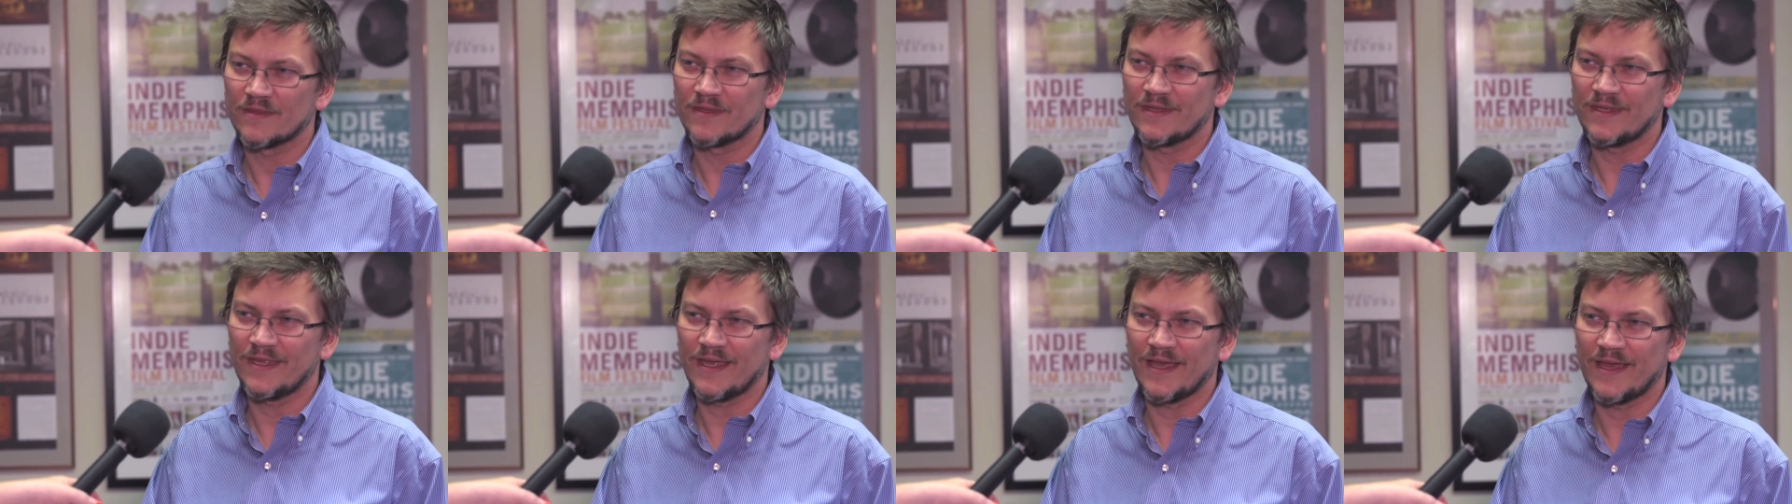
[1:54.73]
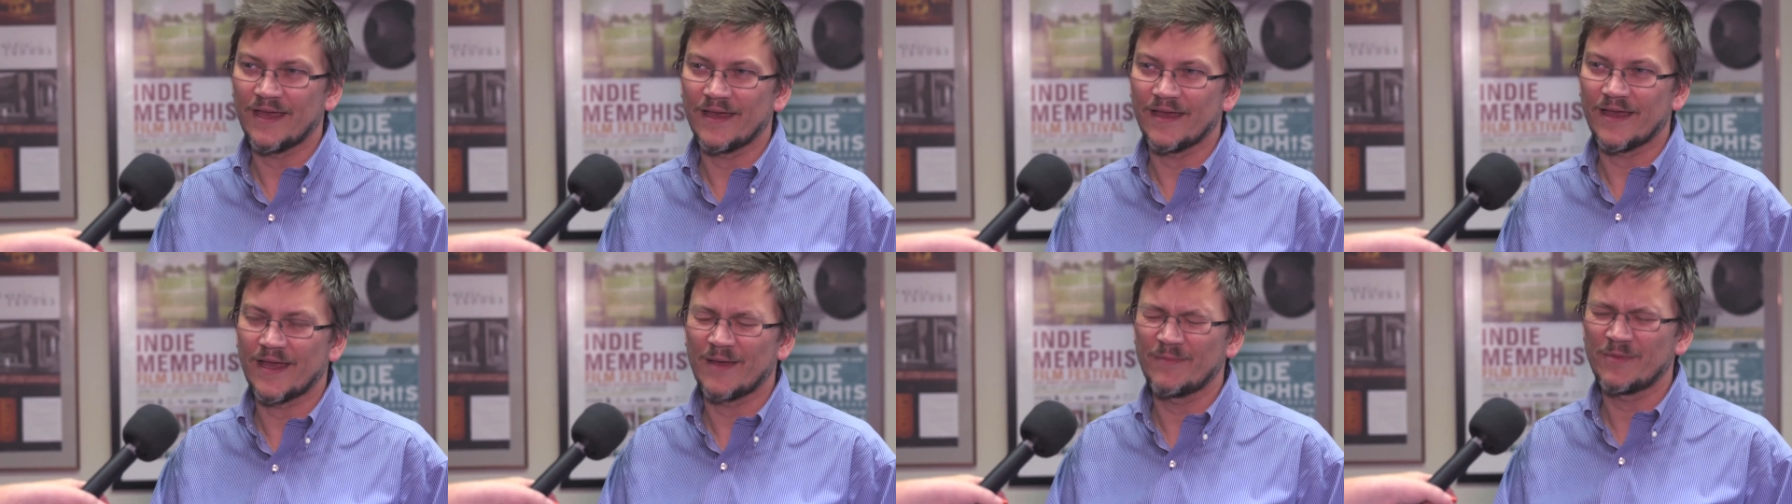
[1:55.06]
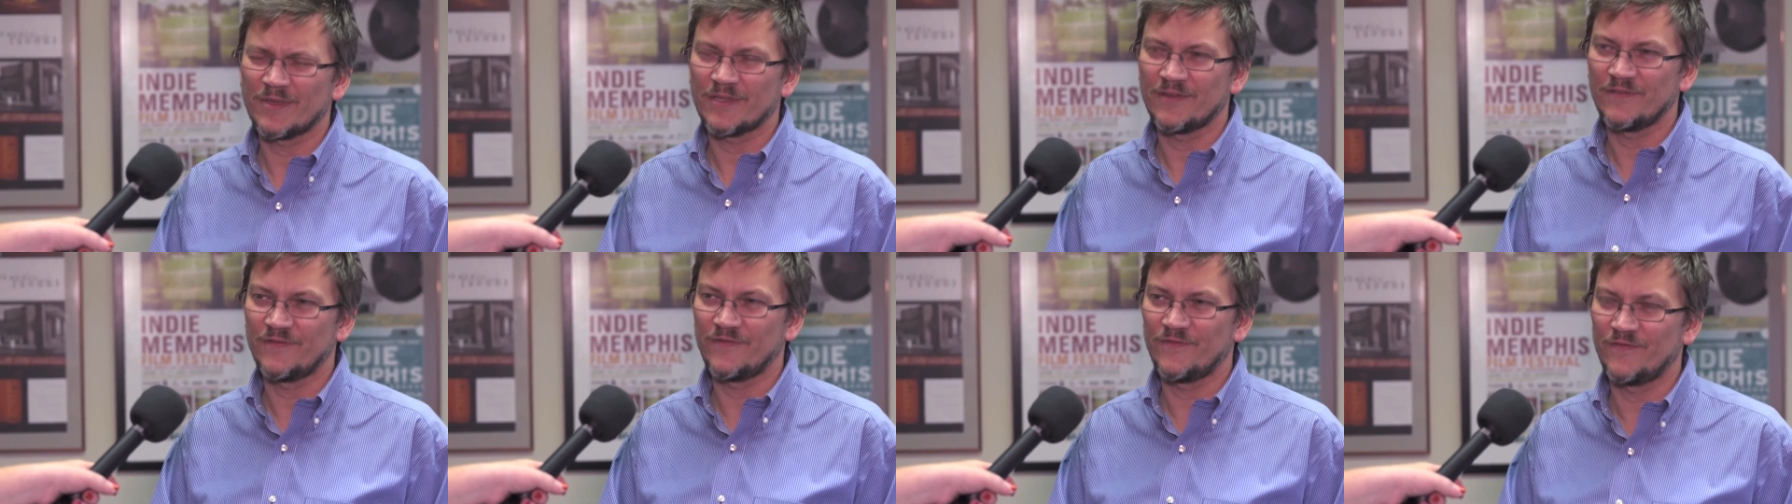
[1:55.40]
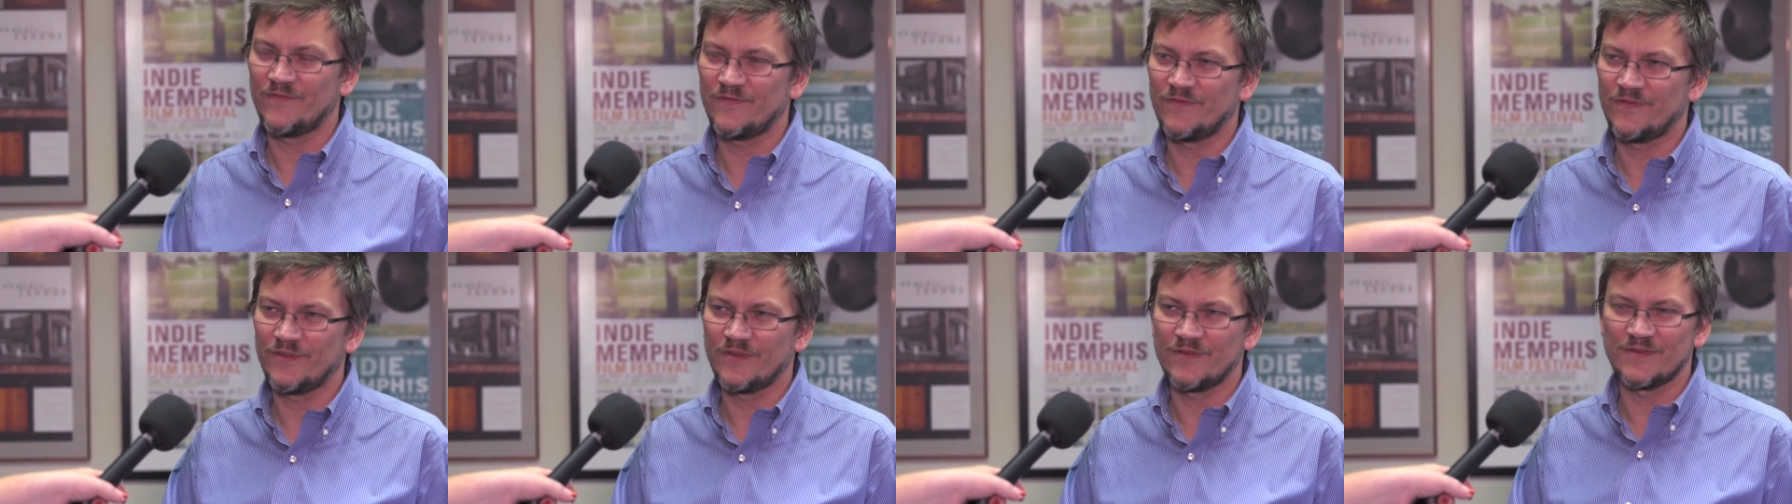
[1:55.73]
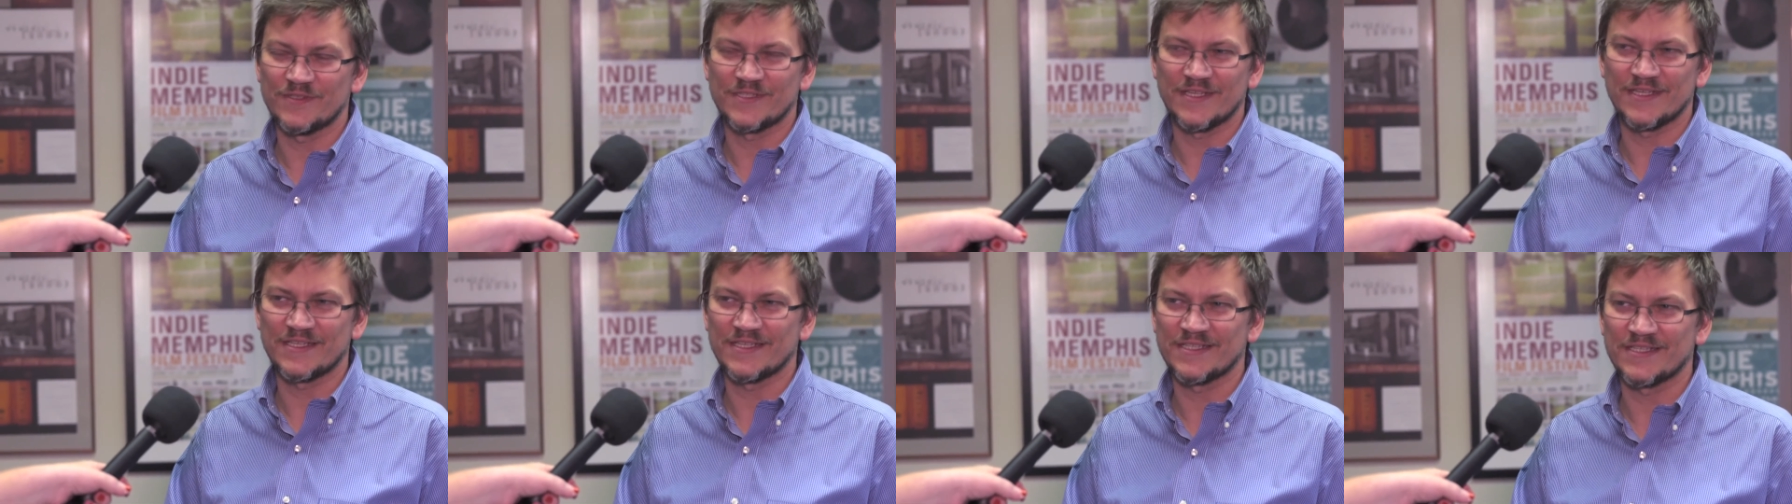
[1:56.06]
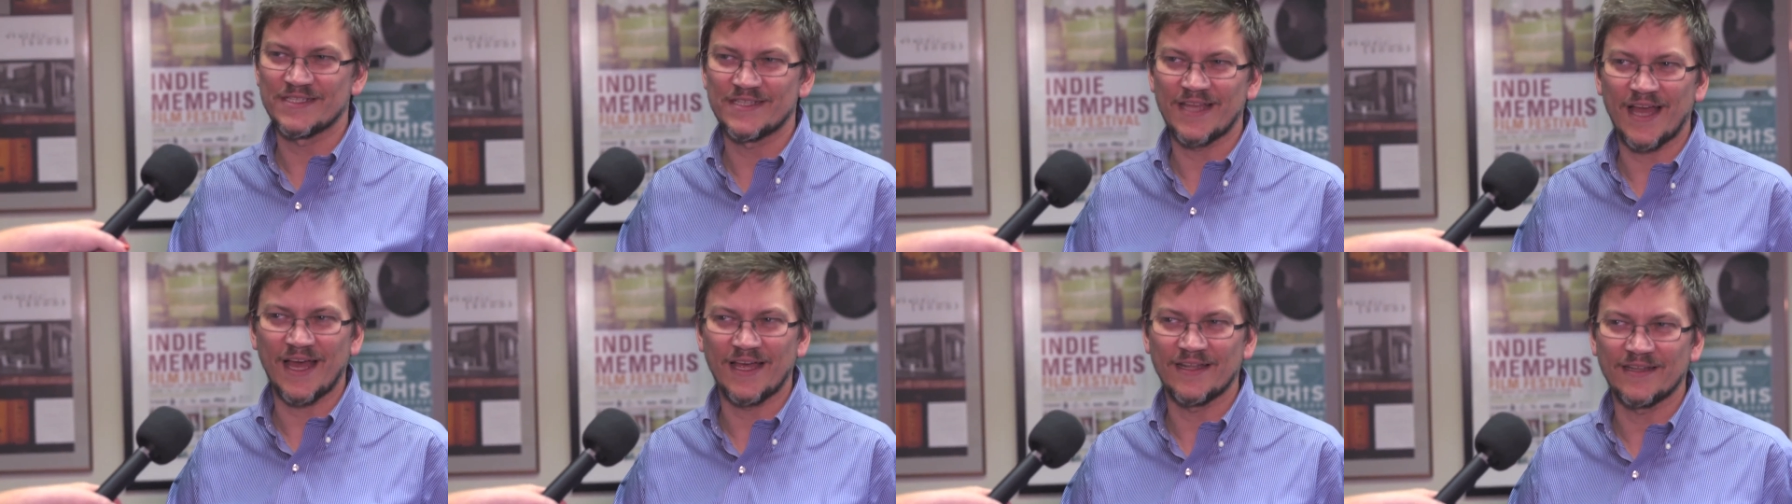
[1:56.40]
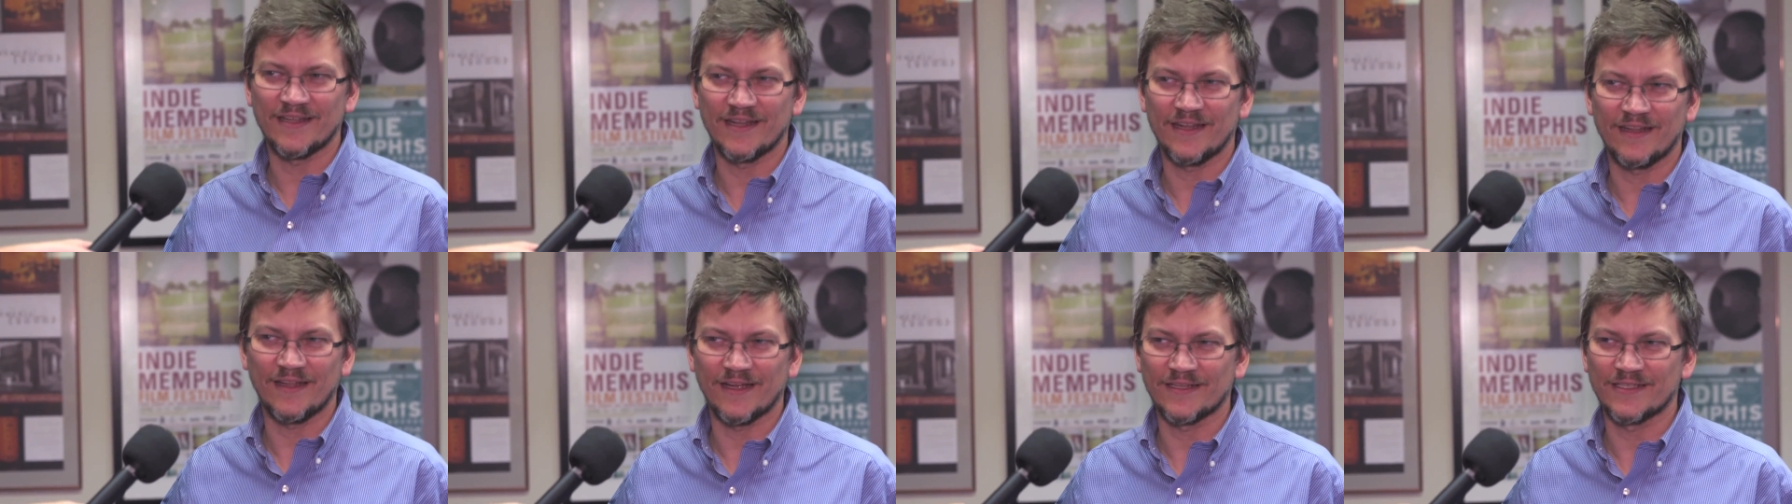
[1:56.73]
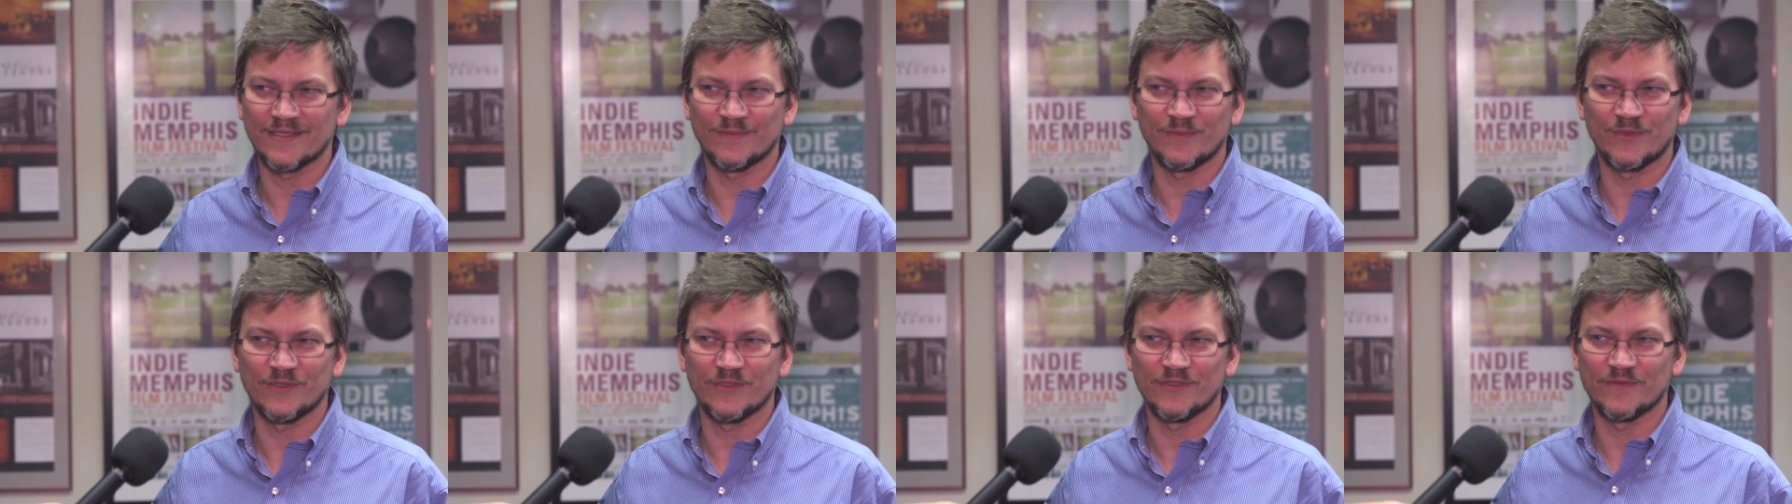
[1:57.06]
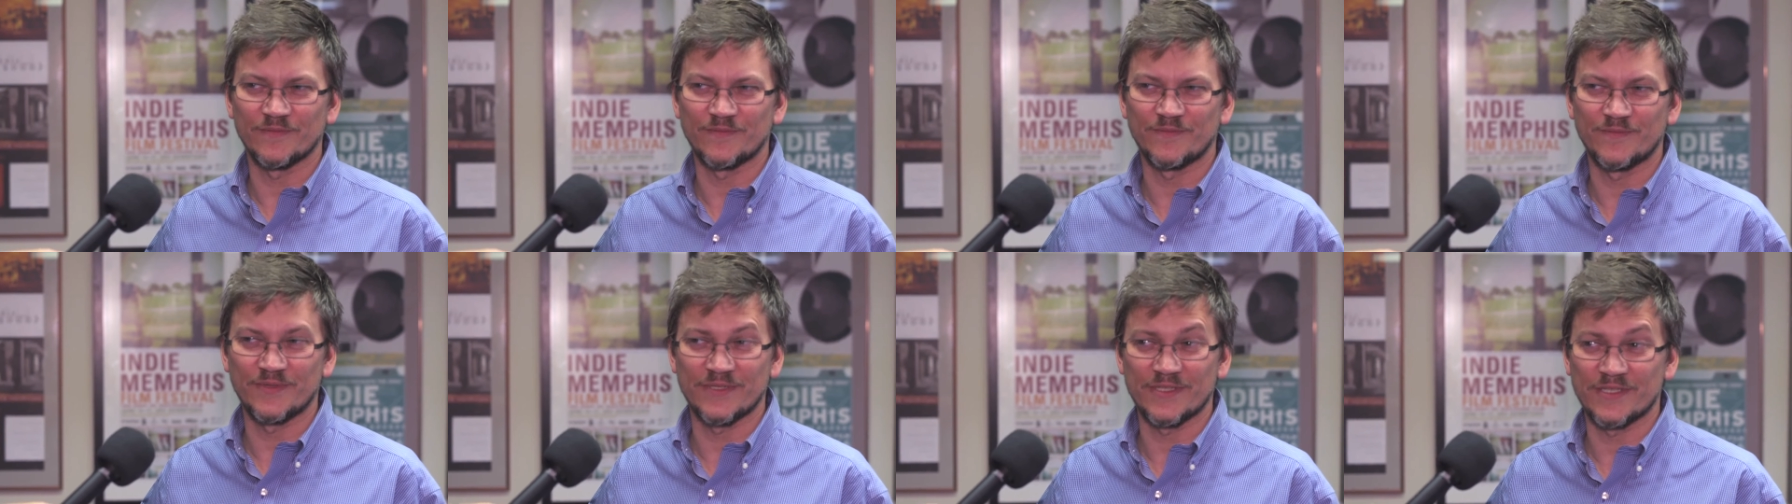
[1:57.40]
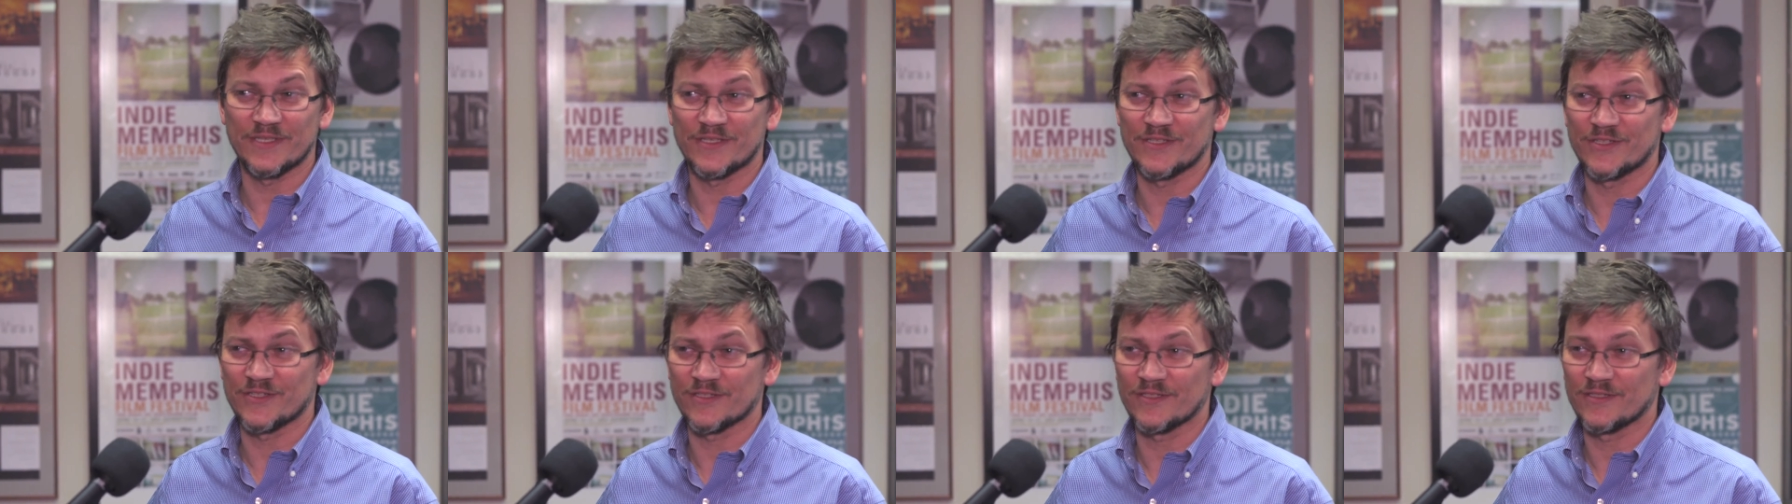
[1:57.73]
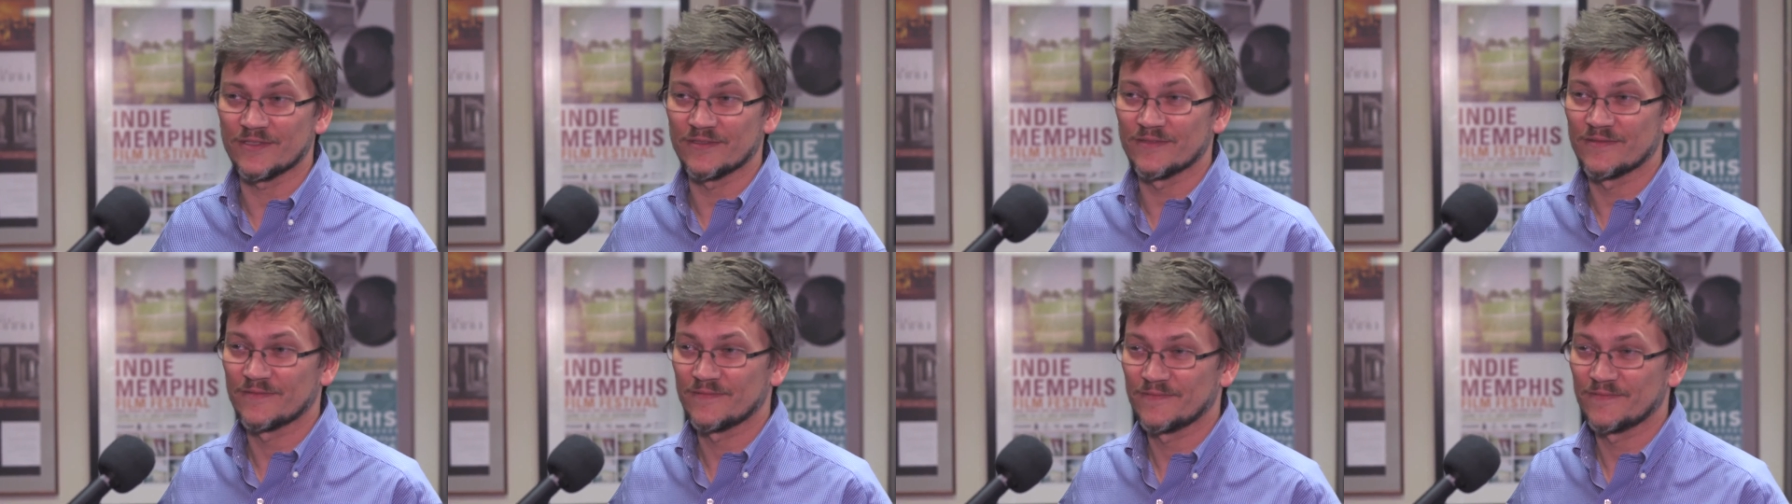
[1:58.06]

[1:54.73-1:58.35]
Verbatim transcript: Yeah, I'm confused confused. This is not an electable position.